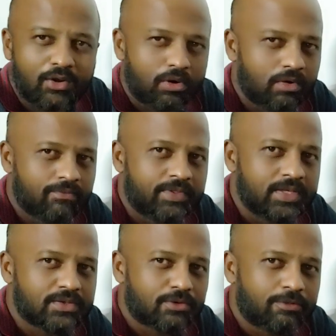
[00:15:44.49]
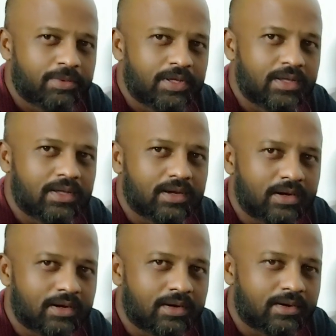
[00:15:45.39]
All of these could be
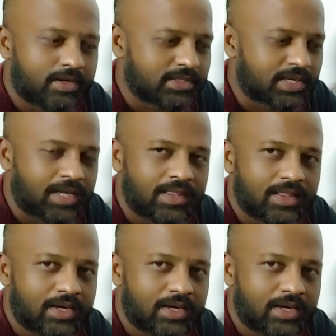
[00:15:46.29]
a sign